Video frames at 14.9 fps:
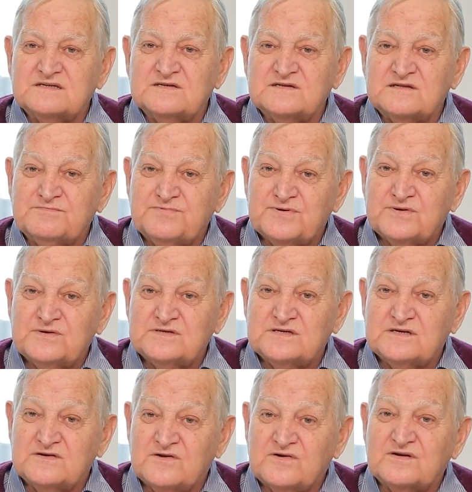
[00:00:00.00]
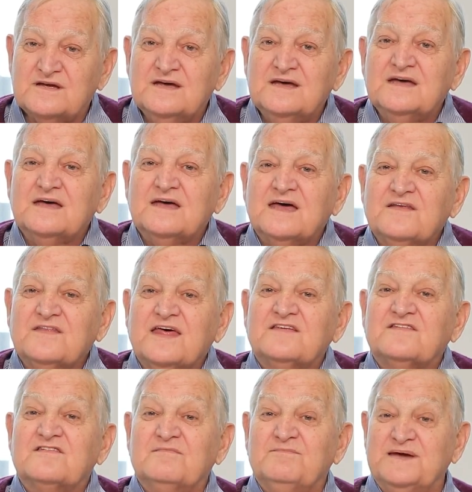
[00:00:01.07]
to the person, and
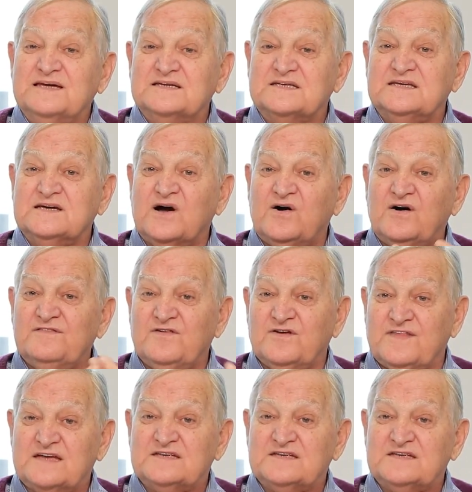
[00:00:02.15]
that's the biggest thing I've learned.